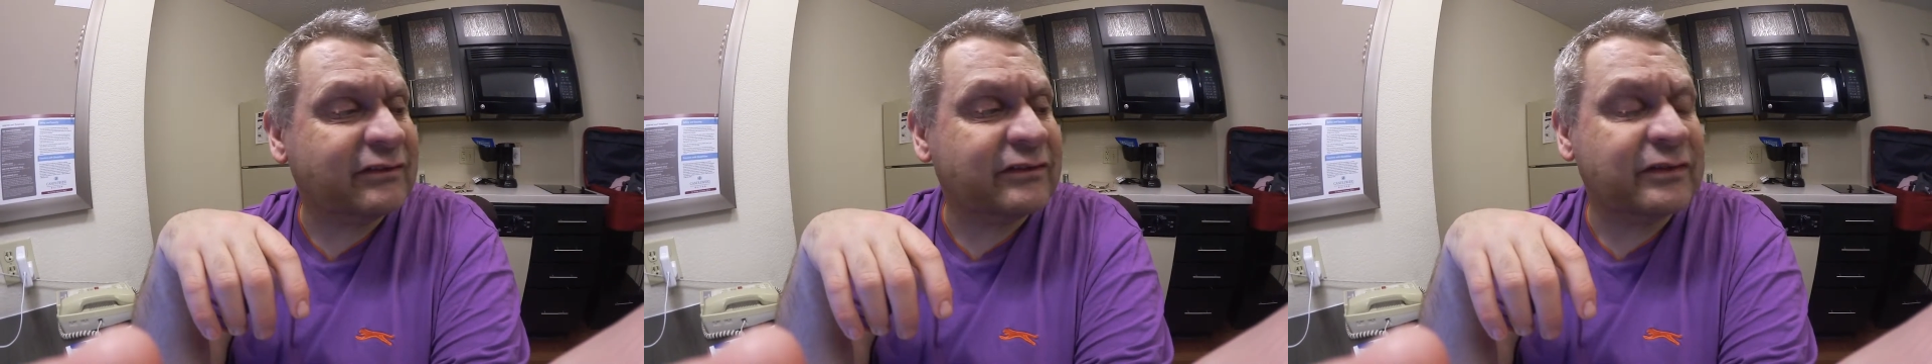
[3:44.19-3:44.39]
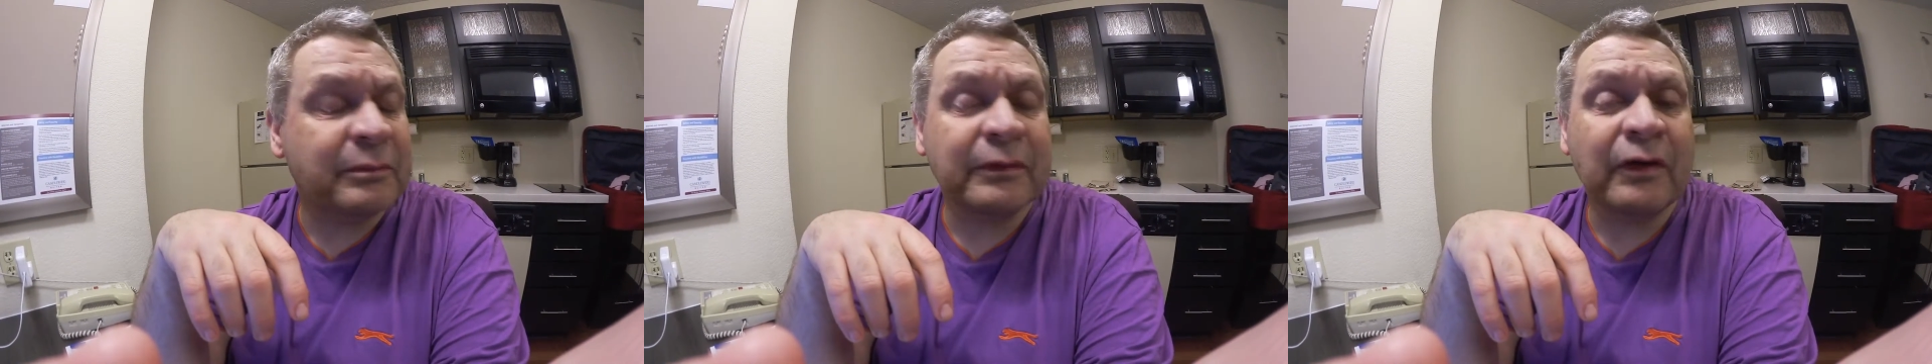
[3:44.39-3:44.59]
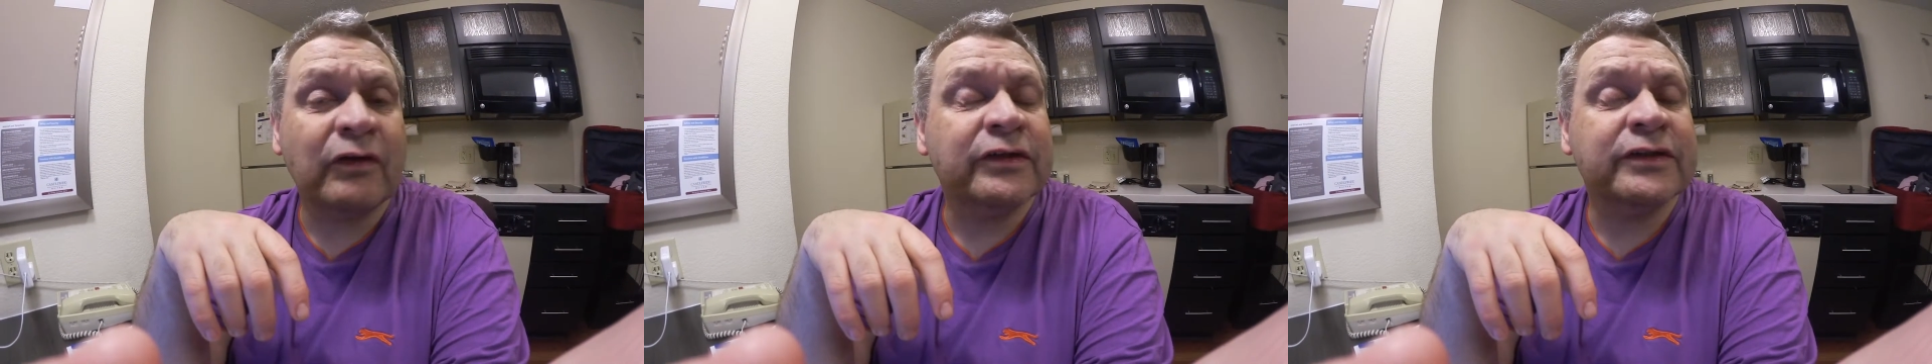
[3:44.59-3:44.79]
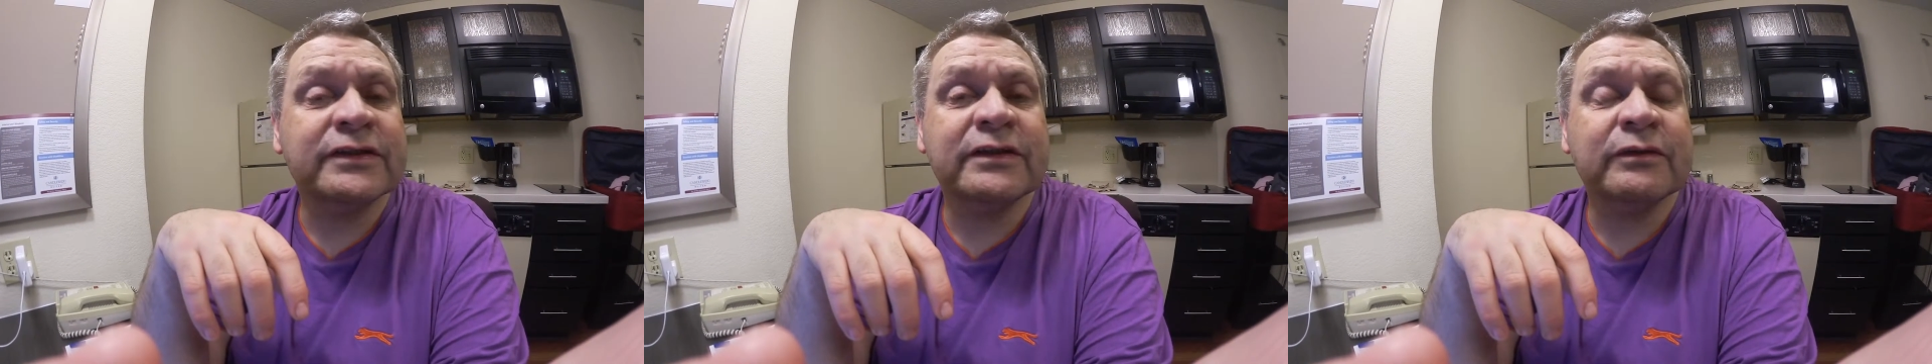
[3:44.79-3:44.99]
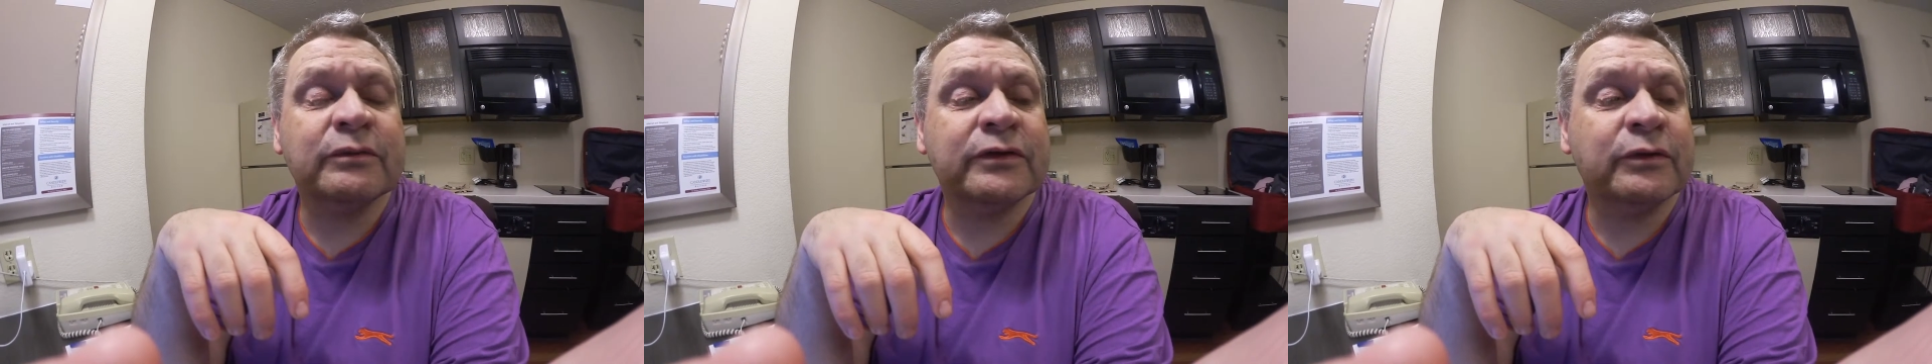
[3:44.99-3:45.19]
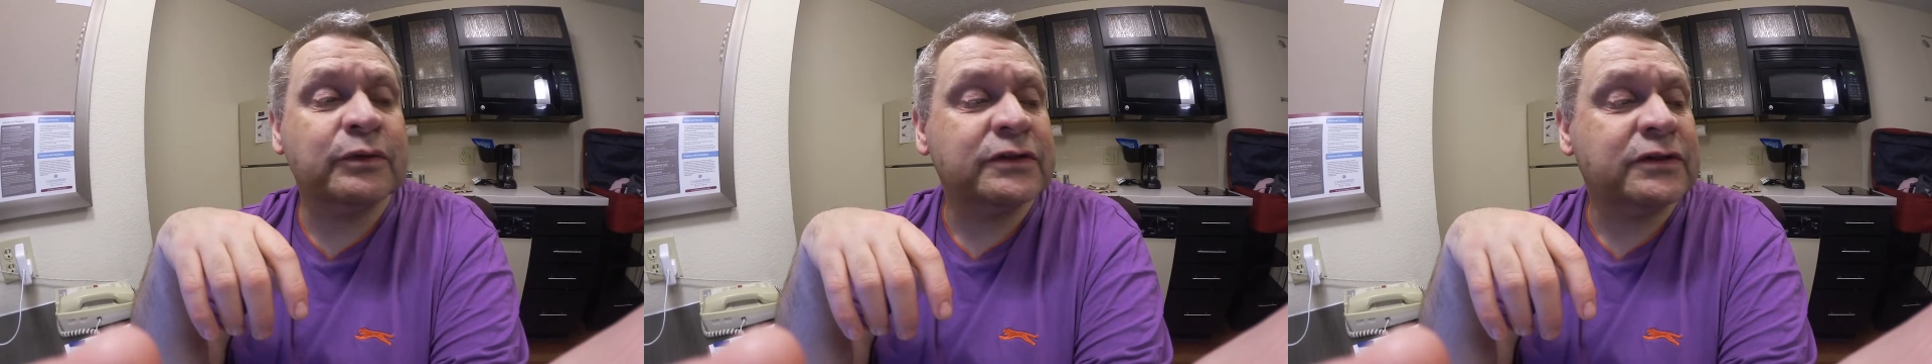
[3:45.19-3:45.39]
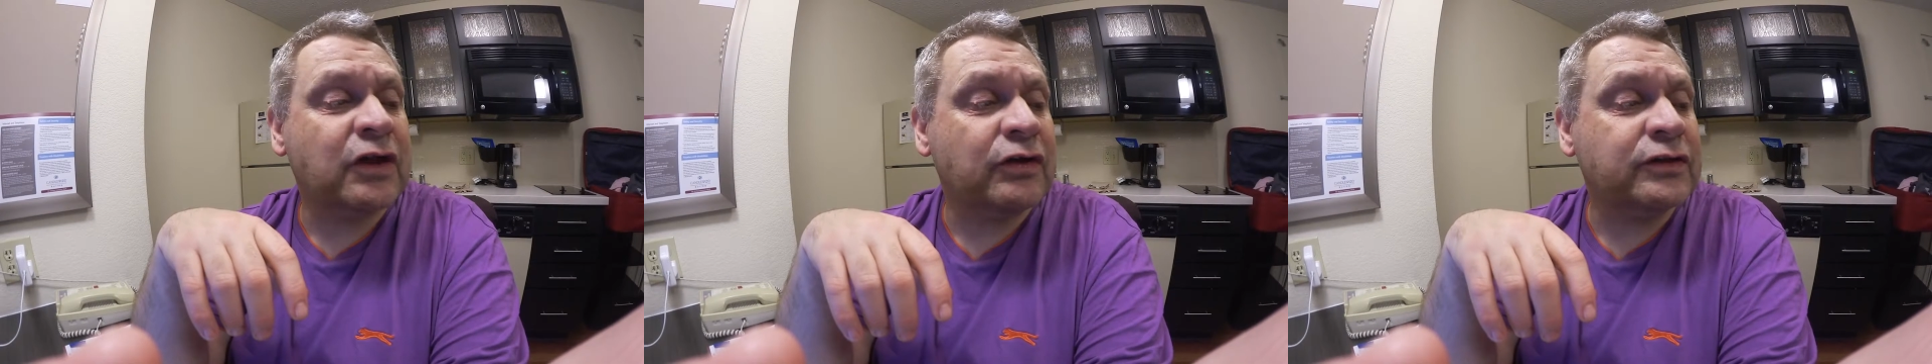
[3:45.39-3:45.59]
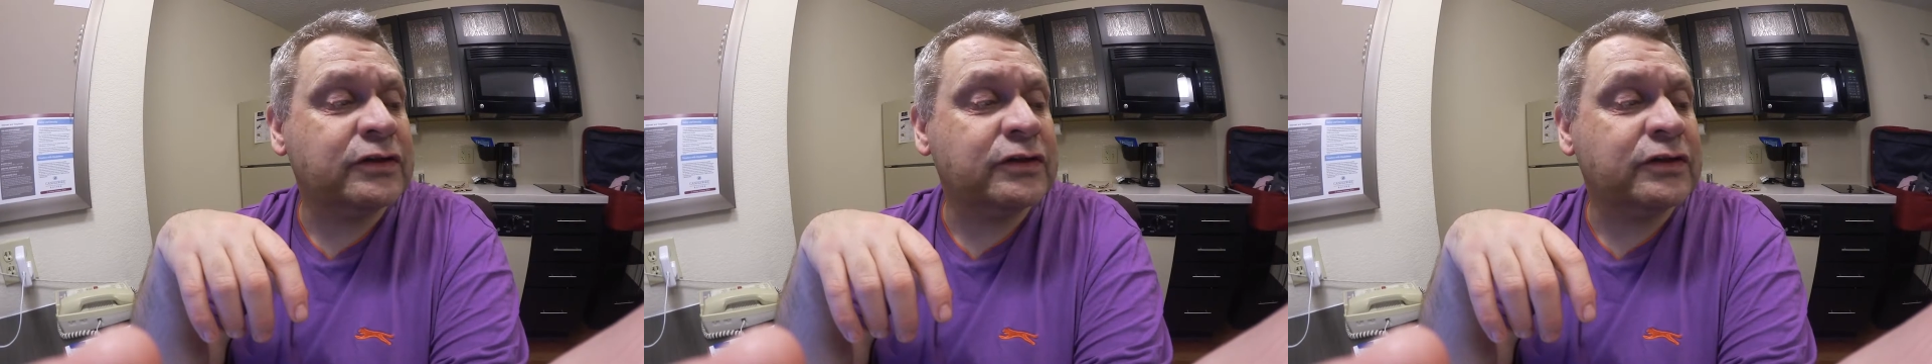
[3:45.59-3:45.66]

to be honest, there was sort of